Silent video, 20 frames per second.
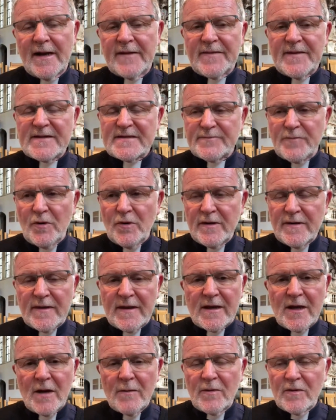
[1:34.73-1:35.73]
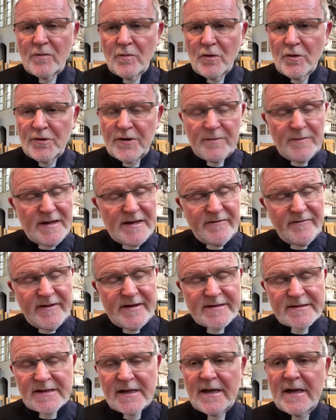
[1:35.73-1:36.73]
At this point, the yeoman warder,
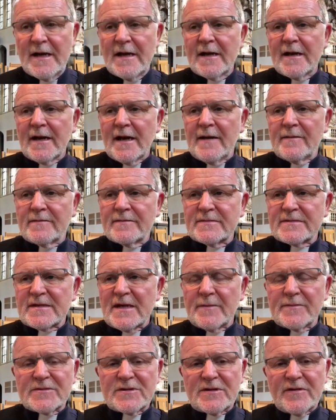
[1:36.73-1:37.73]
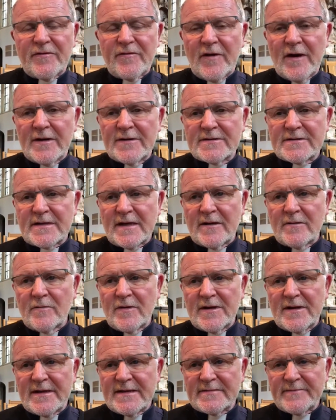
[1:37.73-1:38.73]
Beefeater, comes up to the front and
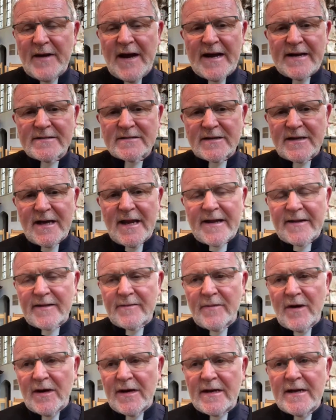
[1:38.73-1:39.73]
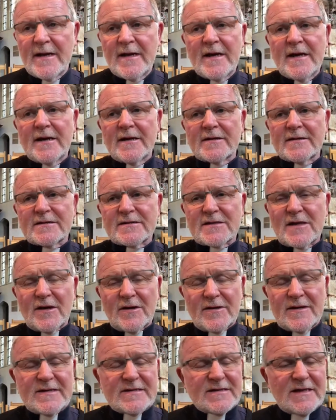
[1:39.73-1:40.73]
with his bag to collect the money,
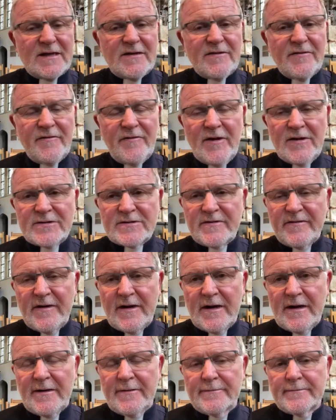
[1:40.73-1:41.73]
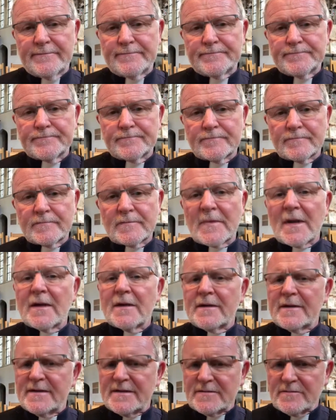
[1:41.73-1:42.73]
stuck this in front of her.
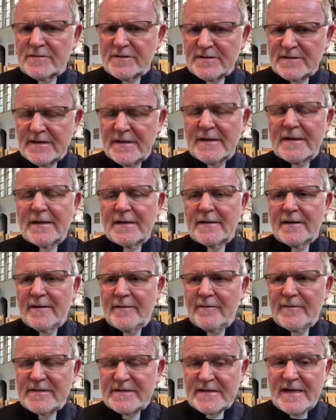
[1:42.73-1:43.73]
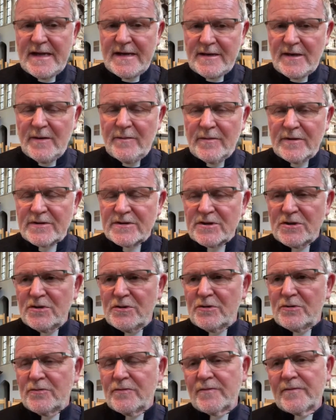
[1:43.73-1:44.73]
This was mistake number
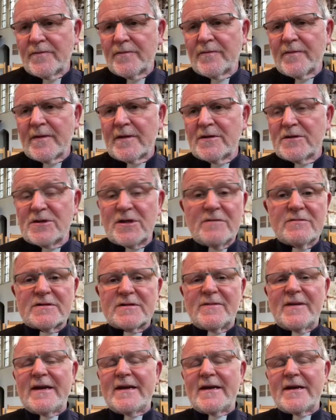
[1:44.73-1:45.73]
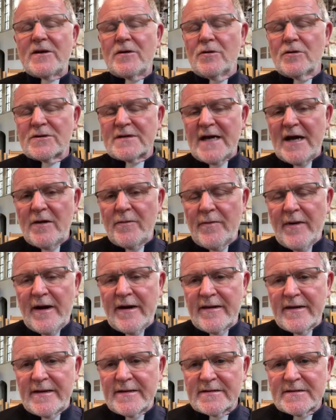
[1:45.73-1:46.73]
2. She was completely caught out
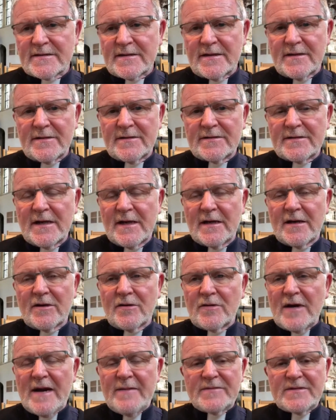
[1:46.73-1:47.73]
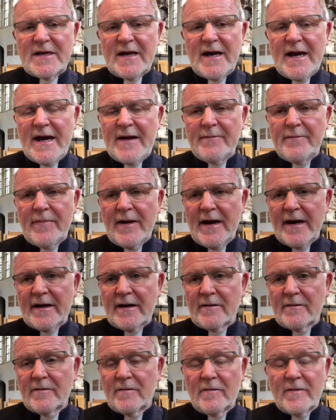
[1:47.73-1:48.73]
by this and grabbed her handbag,
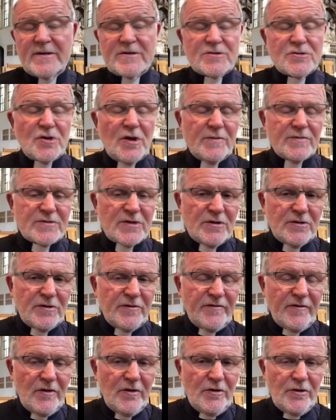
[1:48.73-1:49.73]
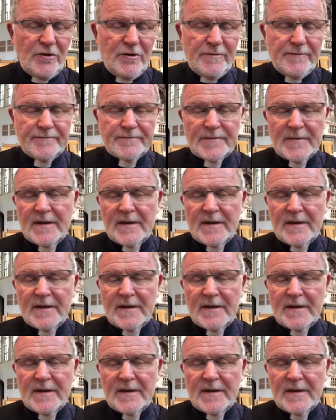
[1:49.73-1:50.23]
which dropped on the floor.